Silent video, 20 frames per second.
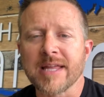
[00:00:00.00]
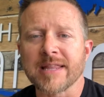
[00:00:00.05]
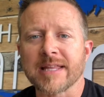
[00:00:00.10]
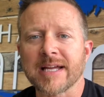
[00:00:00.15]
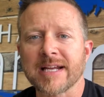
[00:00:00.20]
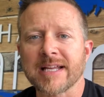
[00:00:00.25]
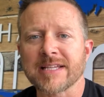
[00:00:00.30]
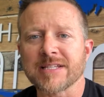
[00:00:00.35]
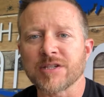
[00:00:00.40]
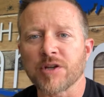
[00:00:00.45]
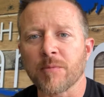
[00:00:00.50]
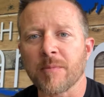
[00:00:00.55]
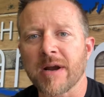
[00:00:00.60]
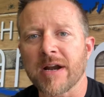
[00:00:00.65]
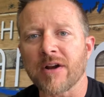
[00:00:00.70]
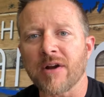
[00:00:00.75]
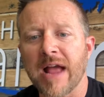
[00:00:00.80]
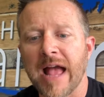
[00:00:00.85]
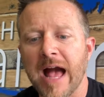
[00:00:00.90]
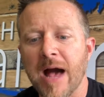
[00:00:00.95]
That is, no
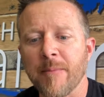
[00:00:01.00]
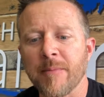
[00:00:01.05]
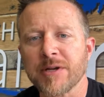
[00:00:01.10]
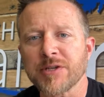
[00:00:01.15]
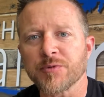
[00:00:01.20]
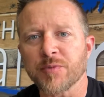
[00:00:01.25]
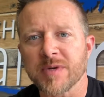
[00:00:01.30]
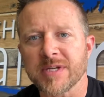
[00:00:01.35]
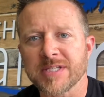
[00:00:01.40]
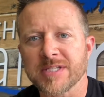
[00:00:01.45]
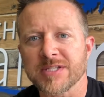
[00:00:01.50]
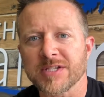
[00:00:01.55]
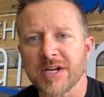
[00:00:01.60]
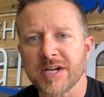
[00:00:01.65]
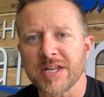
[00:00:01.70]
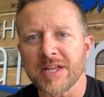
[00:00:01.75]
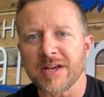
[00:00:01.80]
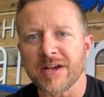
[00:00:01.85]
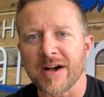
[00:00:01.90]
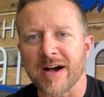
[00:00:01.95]
matter how much we
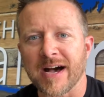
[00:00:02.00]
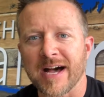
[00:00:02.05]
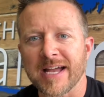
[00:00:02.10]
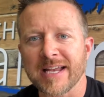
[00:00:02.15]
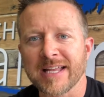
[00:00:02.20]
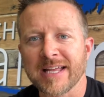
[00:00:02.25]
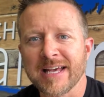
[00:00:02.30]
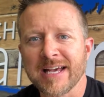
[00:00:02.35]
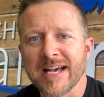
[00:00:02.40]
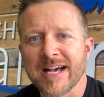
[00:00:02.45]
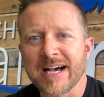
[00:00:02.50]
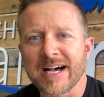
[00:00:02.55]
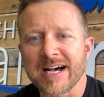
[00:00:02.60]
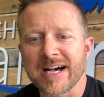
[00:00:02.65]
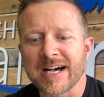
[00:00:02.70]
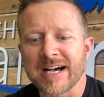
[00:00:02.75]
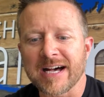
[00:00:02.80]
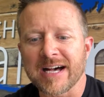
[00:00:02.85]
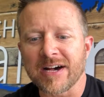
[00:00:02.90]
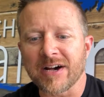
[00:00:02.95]
study God
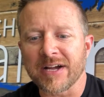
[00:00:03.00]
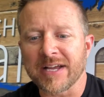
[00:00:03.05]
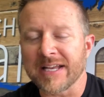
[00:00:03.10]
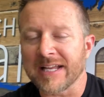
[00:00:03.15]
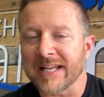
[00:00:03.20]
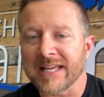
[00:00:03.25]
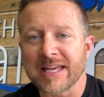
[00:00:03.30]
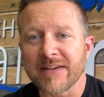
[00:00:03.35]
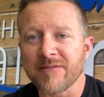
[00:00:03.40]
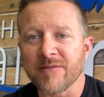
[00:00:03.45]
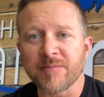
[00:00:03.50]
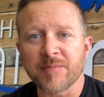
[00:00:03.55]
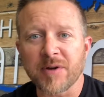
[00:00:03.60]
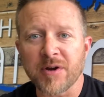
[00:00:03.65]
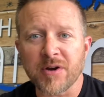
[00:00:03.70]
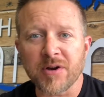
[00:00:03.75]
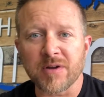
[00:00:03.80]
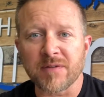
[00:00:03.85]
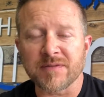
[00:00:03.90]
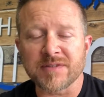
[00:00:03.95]
in a given
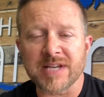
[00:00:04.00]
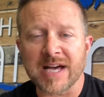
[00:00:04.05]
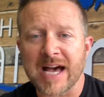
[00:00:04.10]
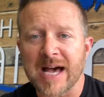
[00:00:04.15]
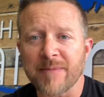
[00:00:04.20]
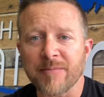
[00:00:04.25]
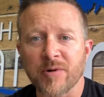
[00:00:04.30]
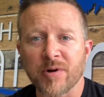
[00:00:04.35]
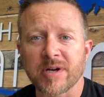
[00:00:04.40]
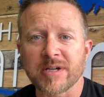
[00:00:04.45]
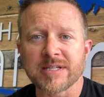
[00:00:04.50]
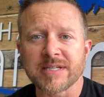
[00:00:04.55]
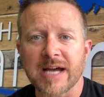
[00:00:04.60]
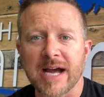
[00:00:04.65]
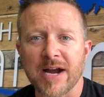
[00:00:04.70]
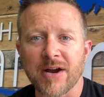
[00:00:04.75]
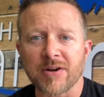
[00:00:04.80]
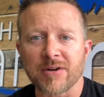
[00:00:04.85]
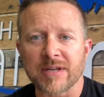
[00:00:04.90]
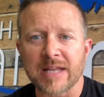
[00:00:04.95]
period of time, our
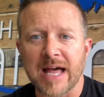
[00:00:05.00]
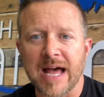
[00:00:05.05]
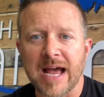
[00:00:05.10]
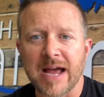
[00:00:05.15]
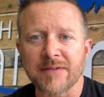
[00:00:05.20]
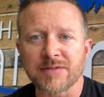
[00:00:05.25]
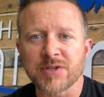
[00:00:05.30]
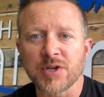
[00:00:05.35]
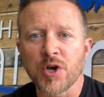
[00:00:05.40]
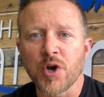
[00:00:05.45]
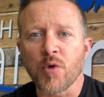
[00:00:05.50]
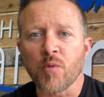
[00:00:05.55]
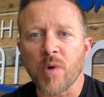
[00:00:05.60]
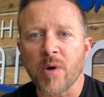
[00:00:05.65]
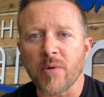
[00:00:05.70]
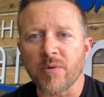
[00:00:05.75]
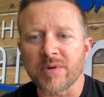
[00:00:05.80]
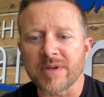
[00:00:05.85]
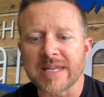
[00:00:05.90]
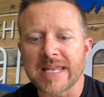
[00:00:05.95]
entire lives,
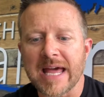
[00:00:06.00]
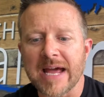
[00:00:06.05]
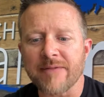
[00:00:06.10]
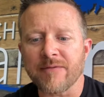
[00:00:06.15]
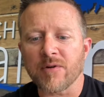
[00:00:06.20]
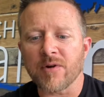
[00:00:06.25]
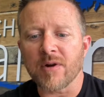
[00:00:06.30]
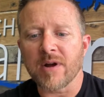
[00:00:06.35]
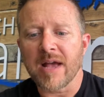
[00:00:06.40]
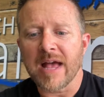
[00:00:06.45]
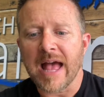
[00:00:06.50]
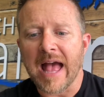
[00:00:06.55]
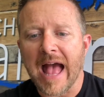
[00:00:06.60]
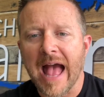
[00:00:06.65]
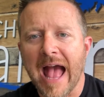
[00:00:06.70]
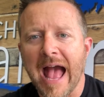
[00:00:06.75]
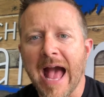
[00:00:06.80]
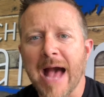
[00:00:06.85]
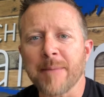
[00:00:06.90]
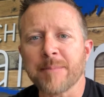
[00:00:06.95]
we will never
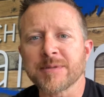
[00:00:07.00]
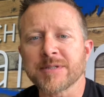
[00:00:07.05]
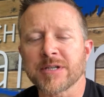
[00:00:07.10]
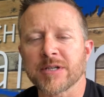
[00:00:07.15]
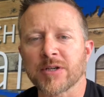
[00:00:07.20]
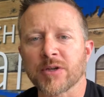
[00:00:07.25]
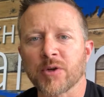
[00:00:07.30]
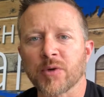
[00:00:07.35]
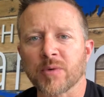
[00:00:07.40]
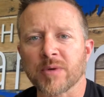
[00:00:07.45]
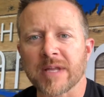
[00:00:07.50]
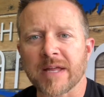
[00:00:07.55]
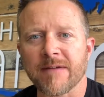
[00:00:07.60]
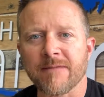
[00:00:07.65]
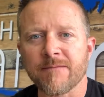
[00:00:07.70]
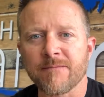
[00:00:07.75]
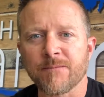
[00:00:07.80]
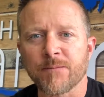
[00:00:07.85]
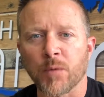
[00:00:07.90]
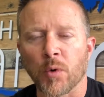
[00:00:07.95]
absolutely,
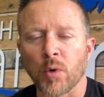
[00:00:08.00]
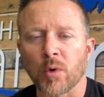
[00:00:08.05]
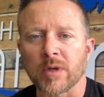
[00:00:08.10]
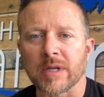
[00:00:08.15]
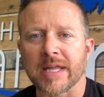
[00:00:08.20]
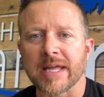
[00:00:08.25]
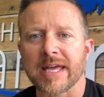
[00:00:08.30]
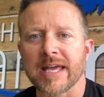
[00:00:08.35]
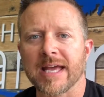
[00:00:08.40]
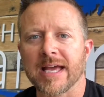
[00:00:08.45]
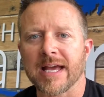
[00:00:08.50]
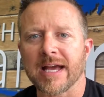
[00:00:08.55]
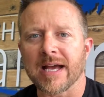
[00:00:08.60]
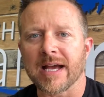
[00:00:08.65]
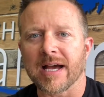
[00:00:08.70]
fully,